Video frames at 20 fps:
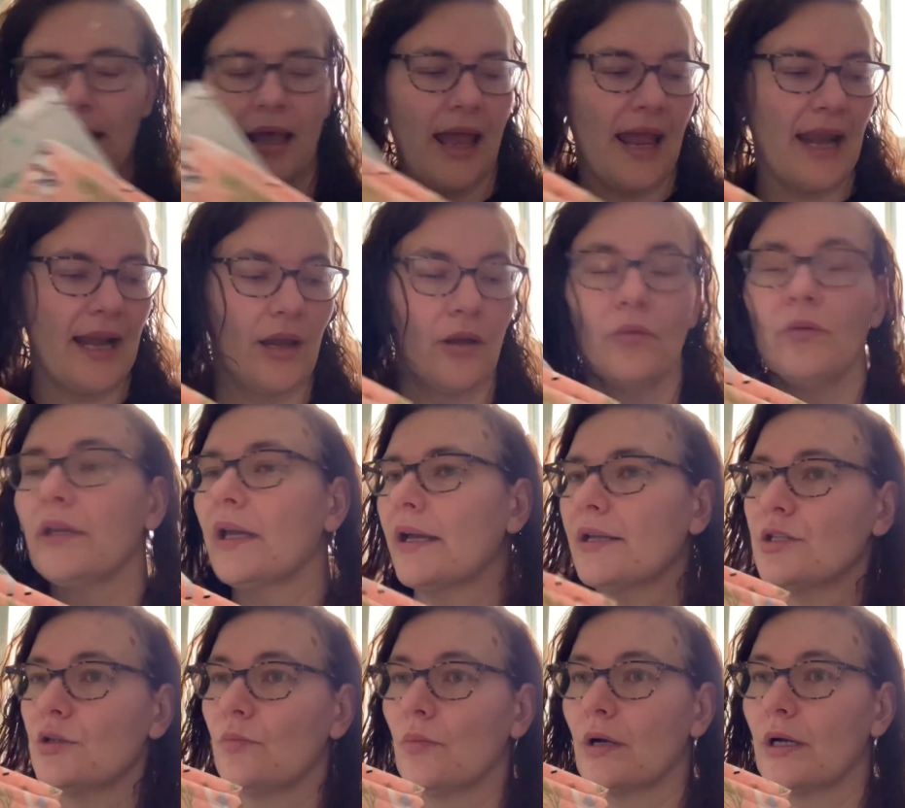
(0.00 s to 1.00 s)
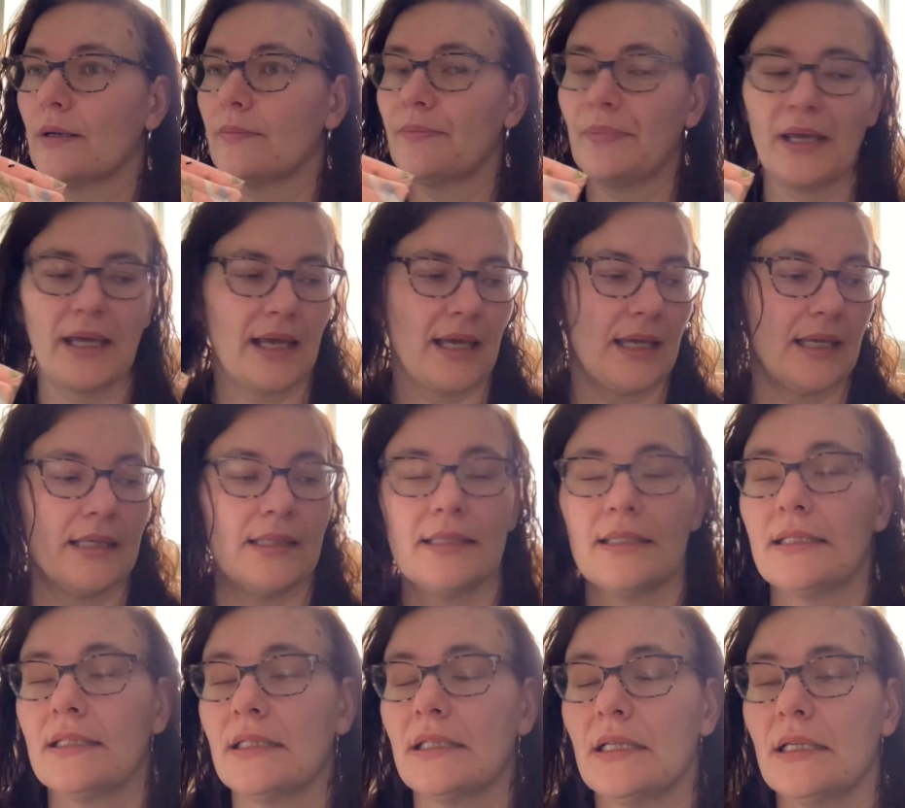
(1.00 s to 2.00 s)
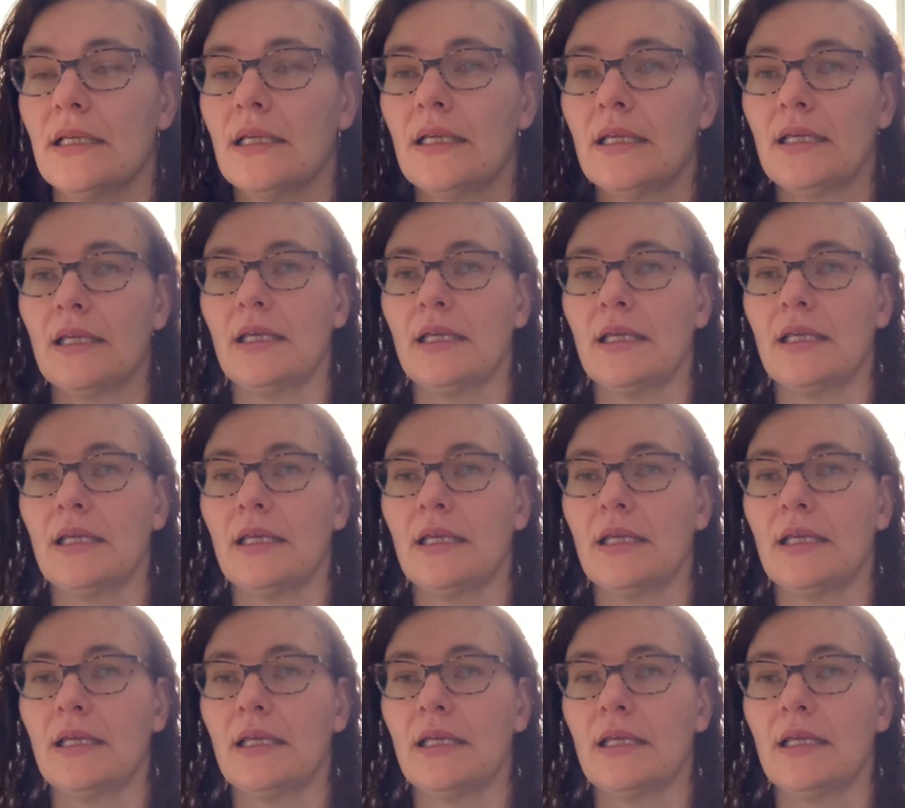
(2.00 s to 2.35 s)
And I only got 2 more because